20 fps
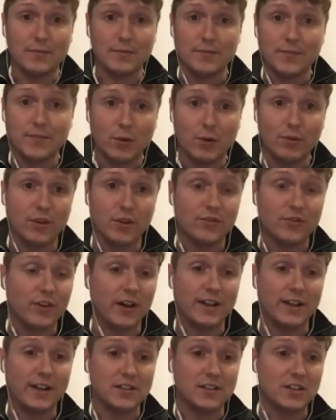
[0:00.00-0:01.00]
all those
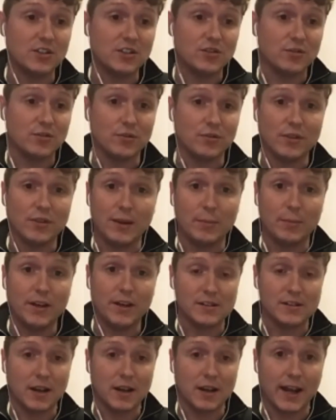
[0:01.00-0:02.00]
finances through their
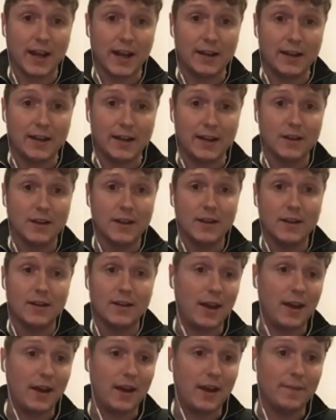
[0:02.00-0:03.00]
personal account,
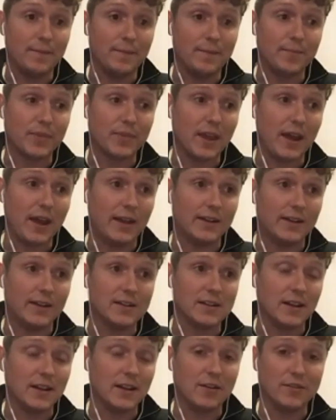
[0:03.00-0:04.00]

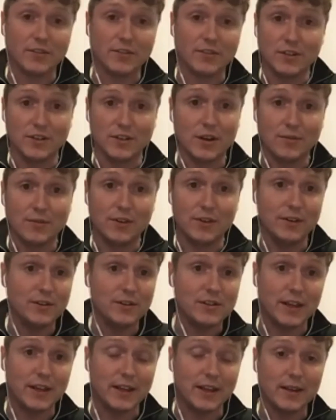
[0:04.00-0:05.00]
and often
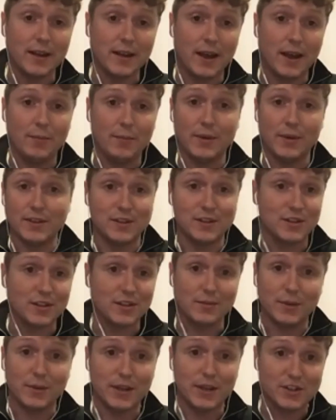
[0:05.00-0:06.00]
convoluting business
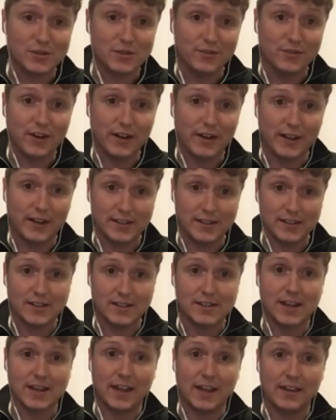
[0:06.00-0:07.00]
and personal finances
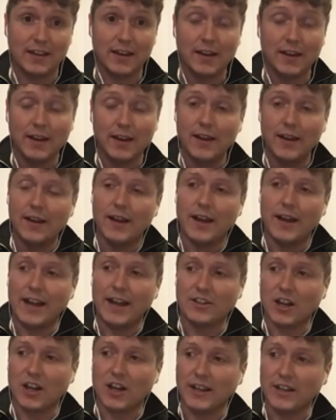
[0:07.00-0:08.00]
together. And
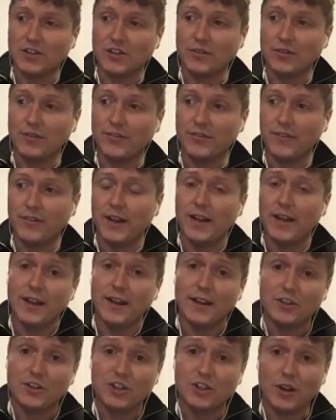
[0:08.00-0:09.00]
actually it sort of
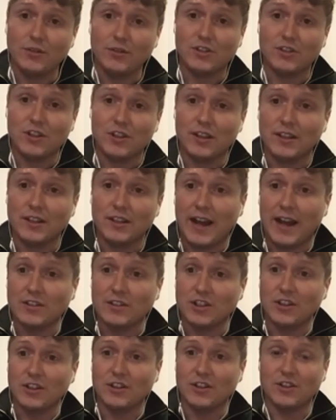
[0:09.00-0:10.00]
shows that
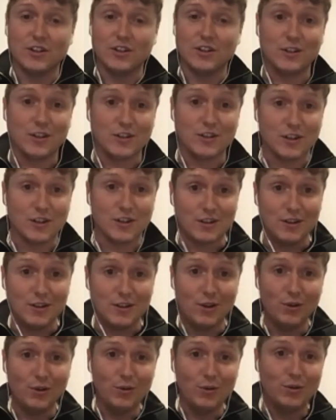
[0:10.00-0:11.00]
actually there's a
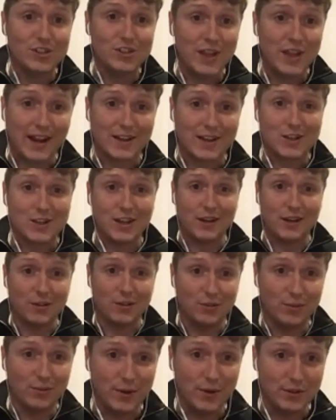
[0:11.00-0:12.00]
new sector
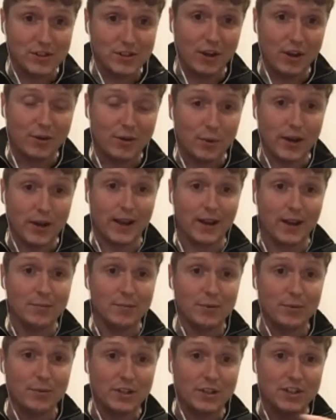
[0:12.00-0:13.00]
almost opening up,
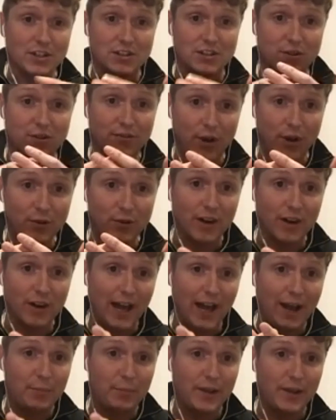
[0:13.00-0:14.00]
which is sort of
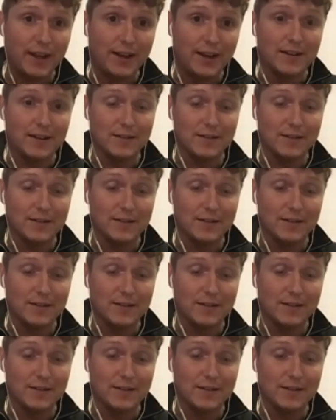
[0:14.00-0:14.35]
overlapping